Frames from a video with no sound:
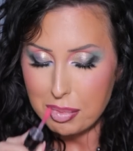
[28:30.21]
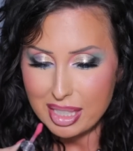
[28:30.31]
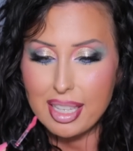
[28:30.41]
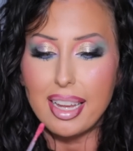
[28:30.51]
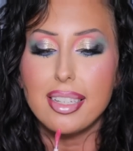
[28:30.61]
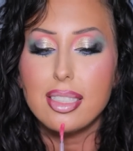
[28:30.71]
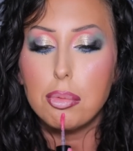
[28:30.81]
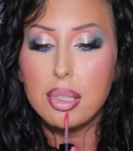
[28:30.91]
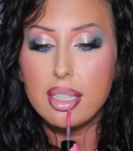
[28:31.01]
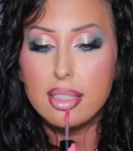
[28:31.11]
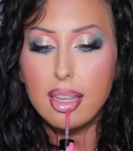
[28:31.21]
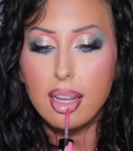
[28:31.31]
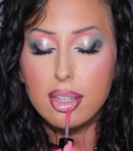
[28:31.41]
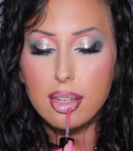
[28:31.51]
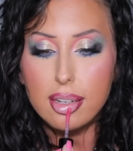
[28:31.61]
excited to put this
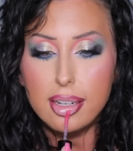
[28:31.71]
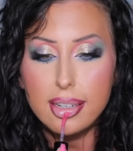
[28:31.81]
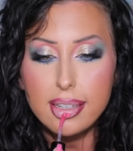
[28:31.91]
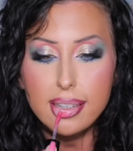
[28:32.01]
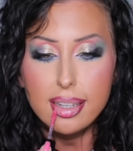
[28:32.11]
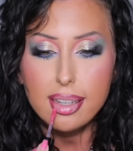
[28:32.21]
color on.